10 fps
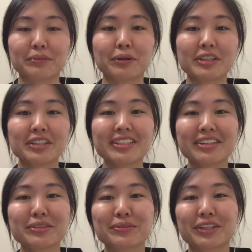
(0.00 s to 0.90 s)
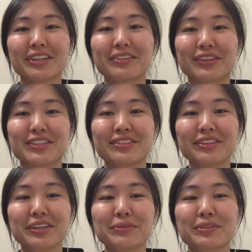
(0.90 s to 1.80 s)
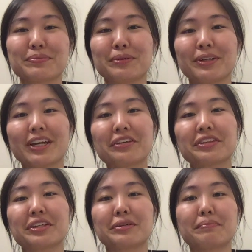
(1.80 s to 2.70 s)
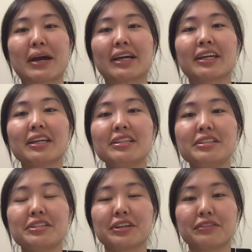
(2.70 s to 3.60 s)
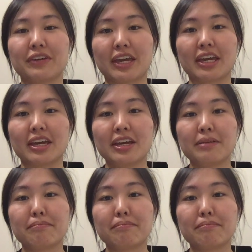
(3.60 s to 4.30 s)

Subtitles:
Project I was working on recently was building up the backend of a